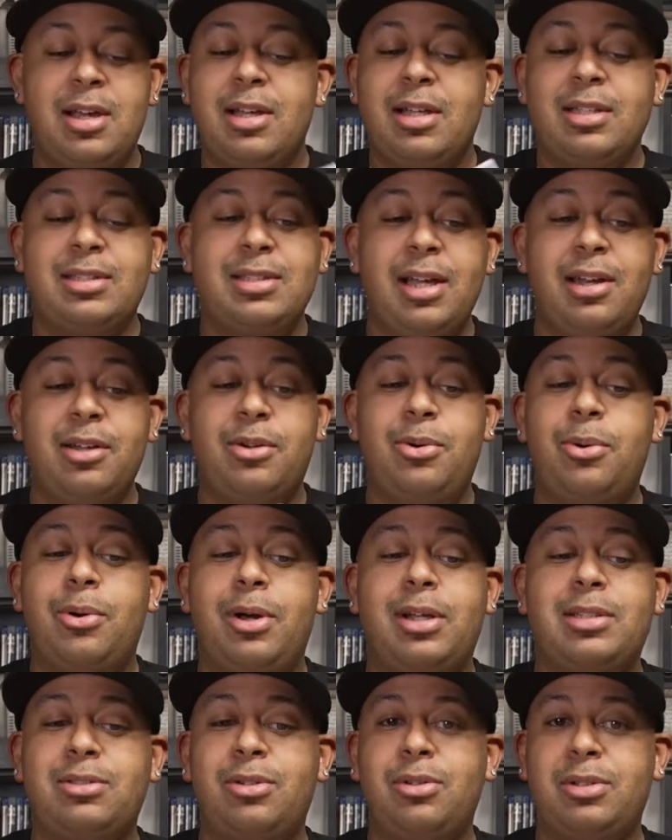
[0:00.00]
It's kind of cool. It
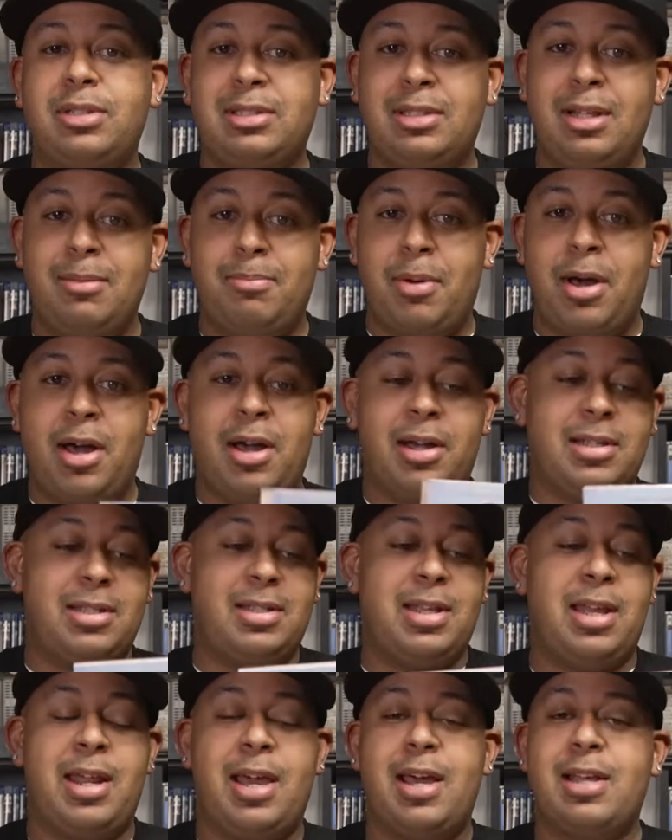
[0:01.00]
has a little slit box,
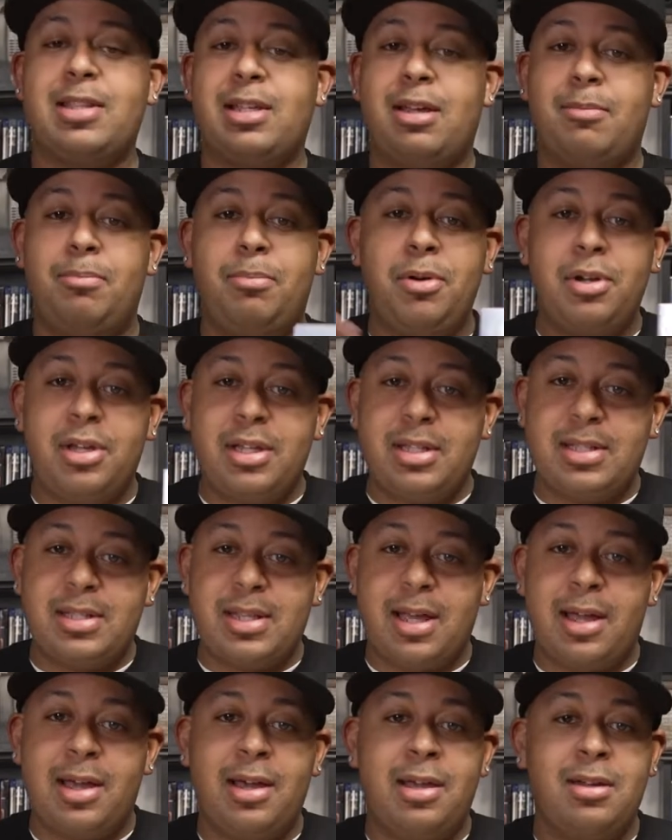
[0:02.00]
and it has a book
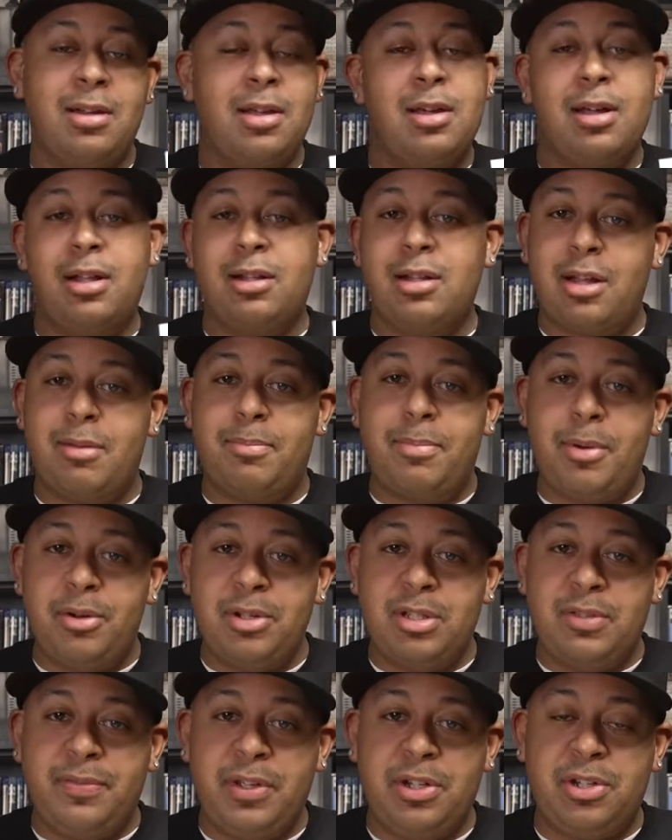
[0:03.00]
inside, a lot of
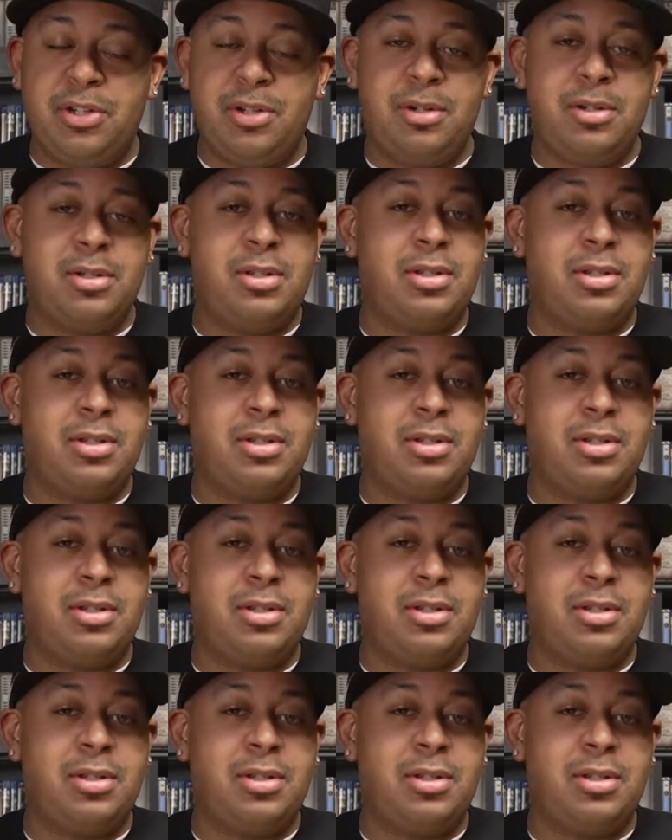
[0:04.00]
bonus features.